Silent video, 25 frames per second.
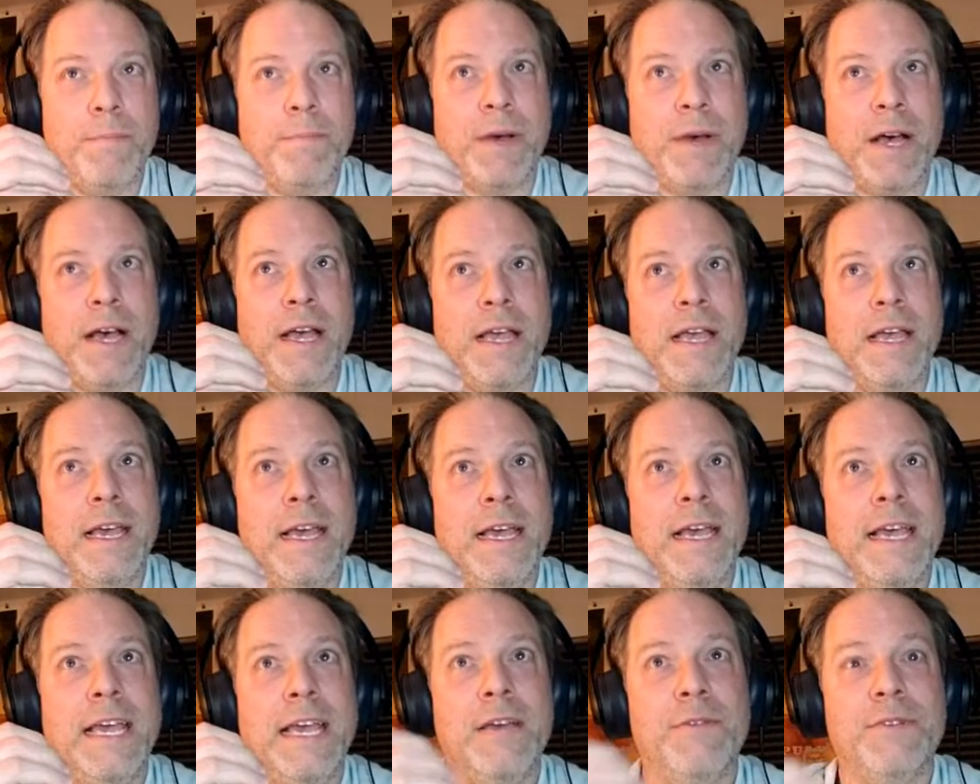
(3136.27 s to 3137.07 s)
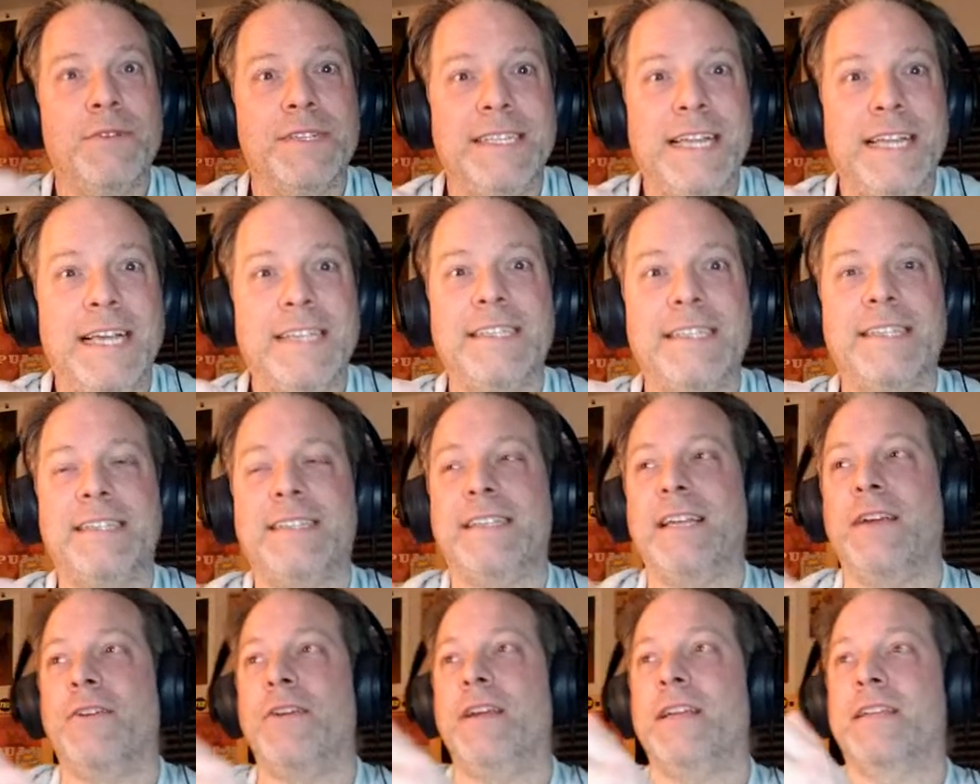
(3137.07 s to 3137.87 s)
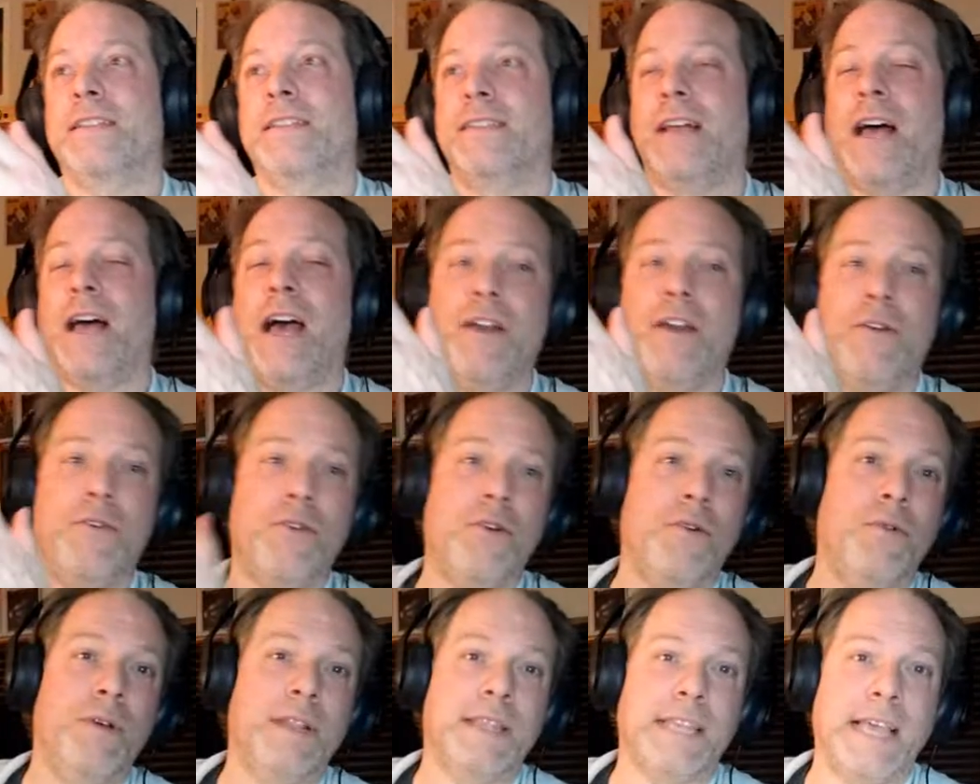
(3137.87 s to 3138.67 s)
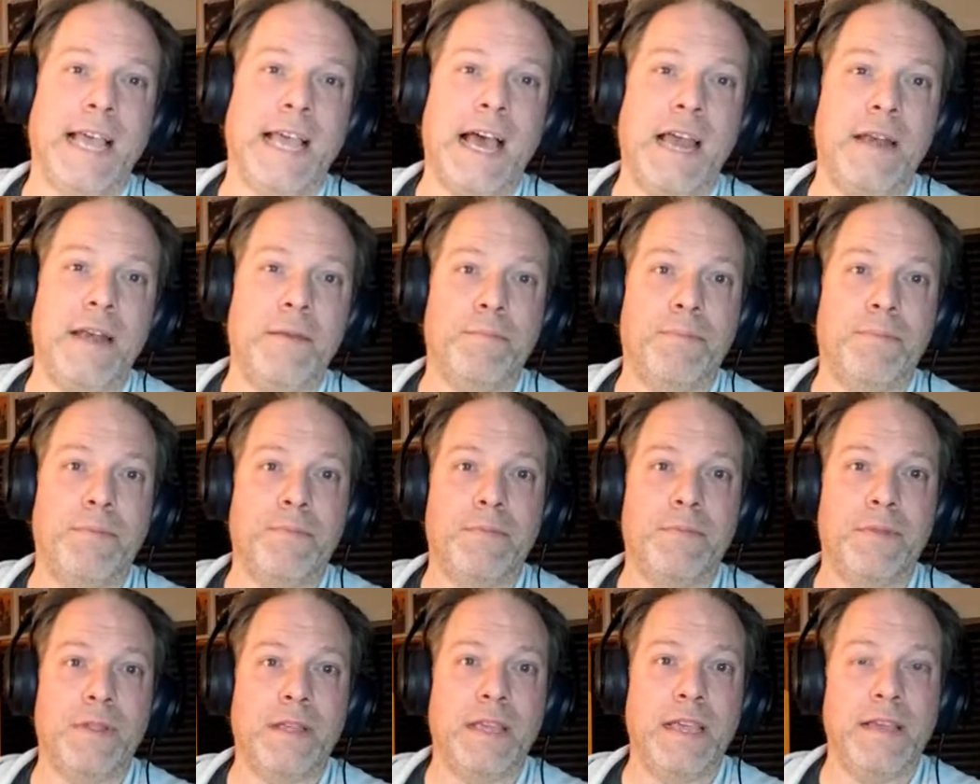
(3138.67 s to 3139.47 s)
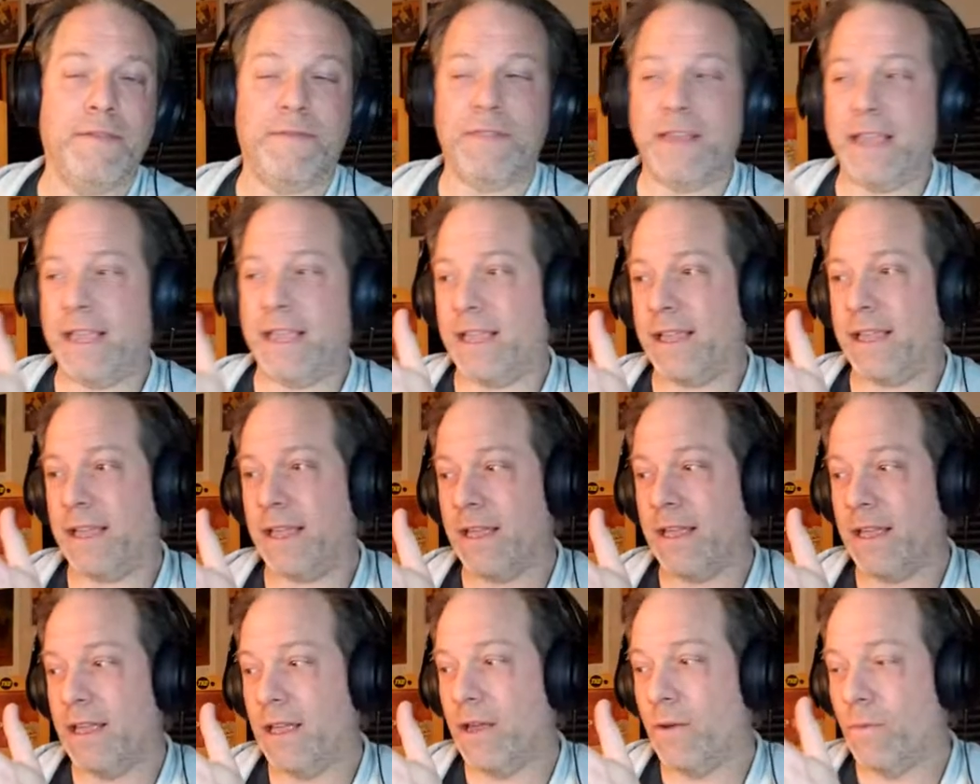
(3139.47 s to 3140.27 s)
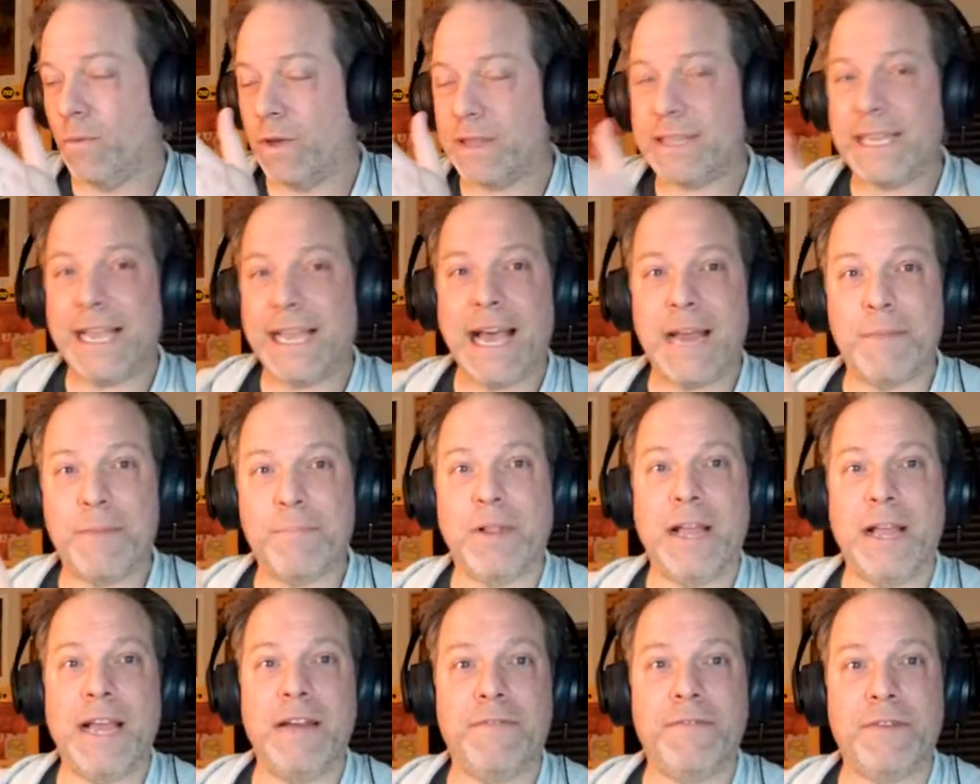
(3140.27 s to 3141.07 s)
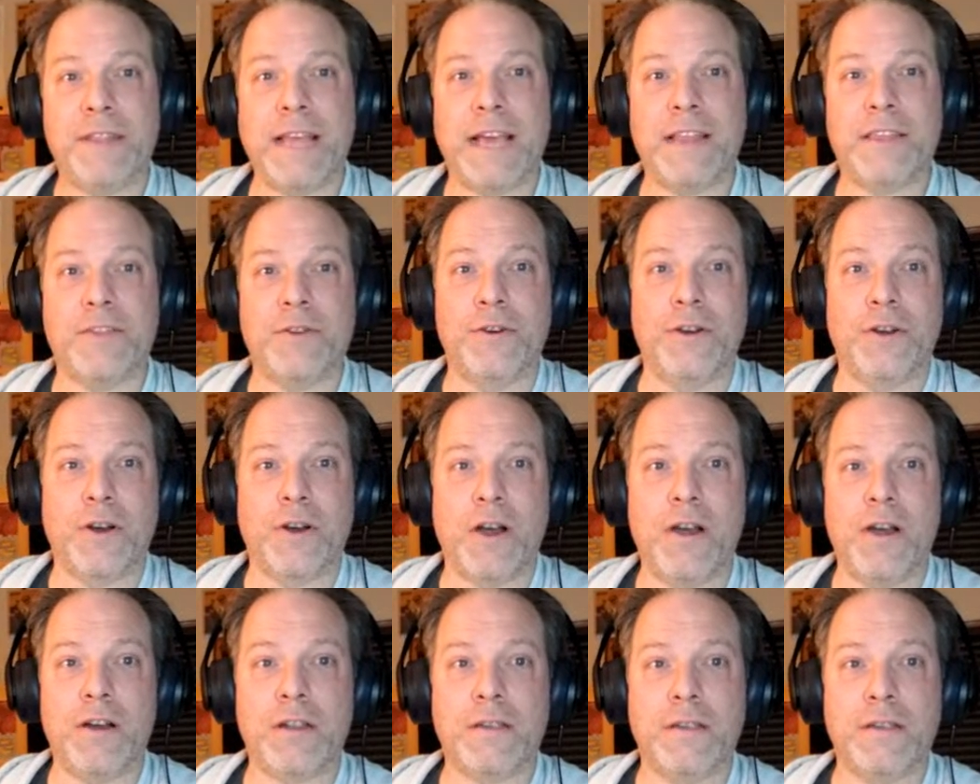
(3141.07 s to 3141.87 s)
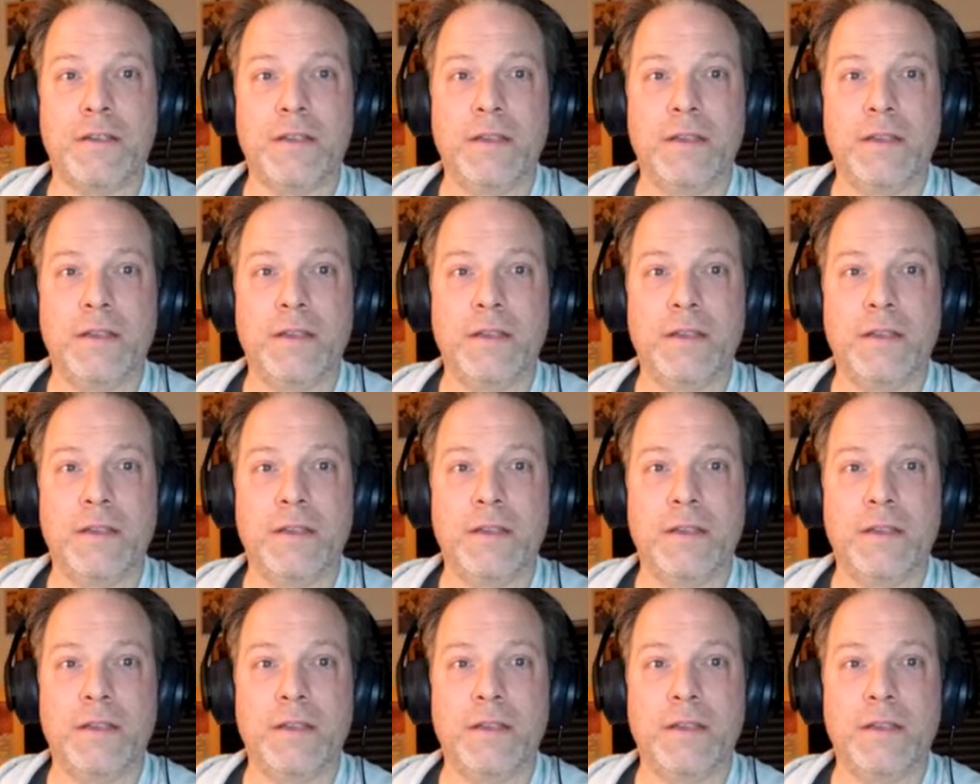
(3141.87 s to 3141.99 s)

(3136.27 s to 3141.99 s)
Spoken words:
but it was necessary because I don't know what they had if they what they had planned for that third arc,